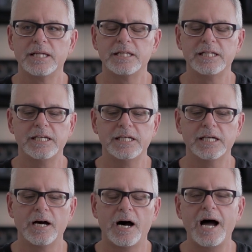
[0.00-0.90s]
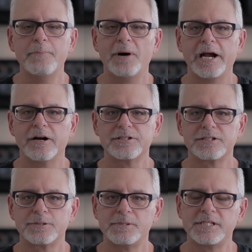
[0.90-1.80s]
the uh, iBuyers,
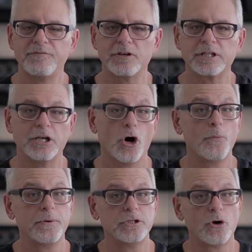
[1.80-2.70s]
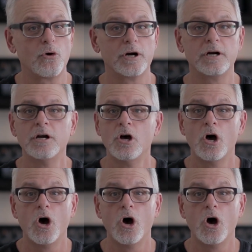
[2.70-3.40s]
specifically Opendoor,